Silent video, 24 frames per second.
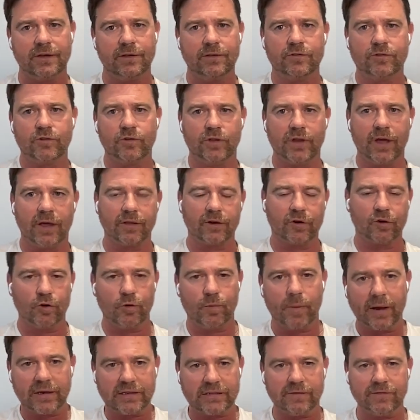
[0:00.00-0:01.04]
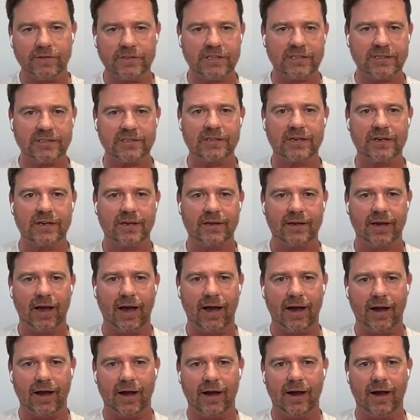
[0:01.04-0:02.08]
to the other group activities,
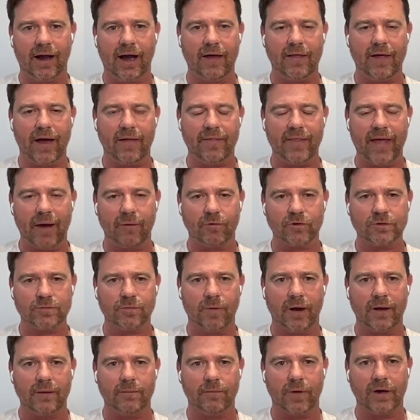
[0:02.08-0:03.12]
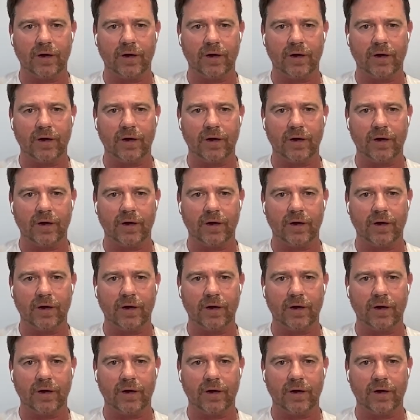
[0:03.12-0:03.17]
uh, and, and, that was my my